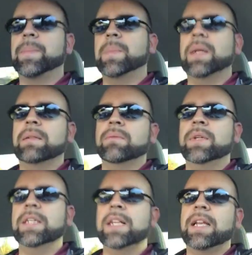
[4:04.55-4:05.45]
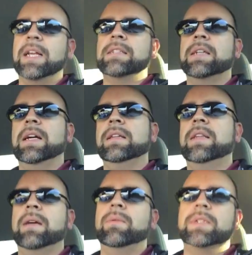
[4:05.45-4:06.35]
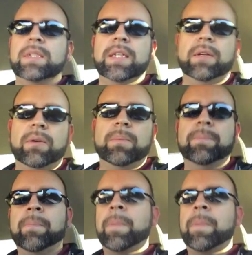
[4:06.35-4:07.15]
But we did that last night, and then I went to D group